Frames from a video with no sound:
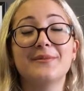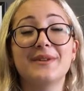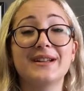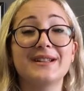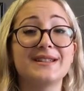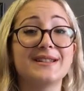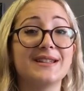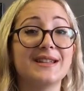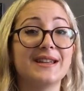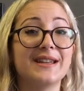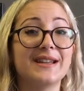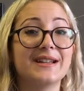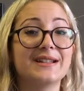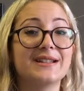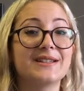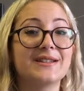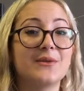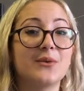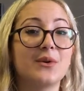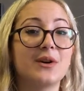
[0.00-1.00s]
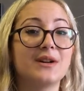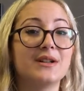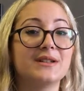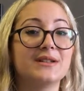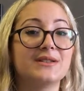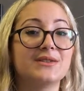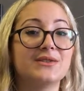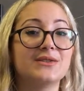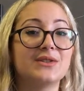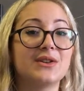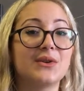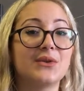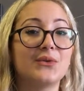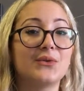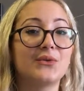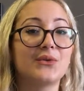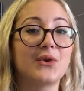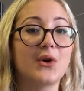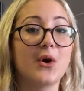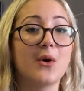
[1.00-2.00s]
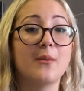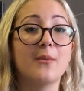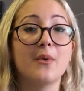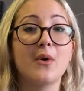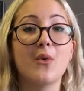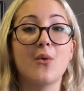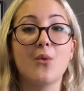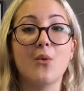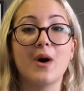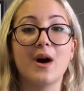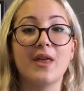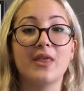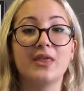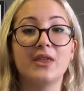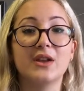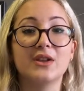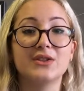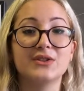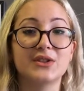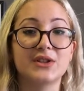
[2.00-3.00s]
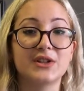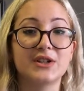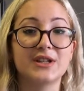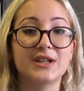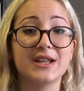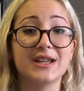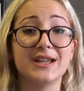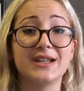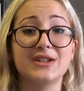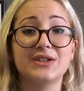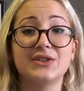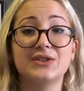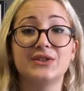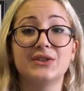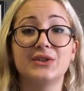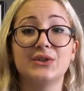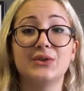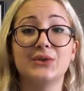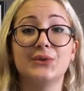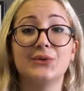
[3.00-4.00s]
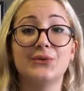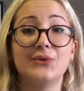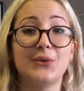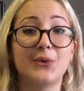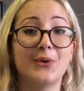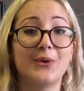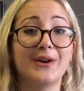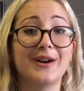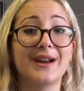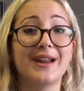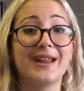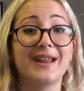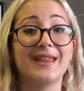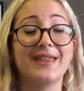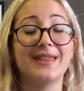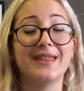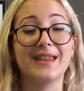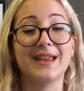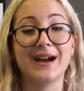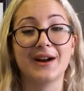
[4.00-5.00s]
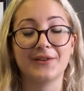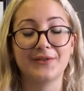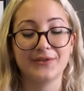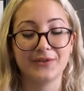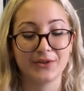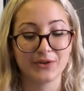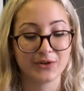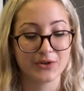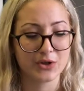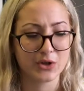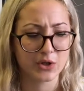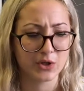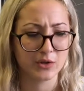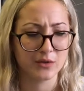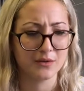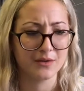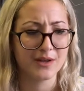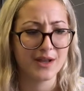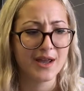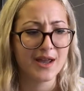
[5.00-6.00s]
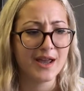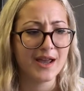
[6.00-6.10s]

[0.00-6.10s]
my ticket was from 1:30 to 4 in the afternoon,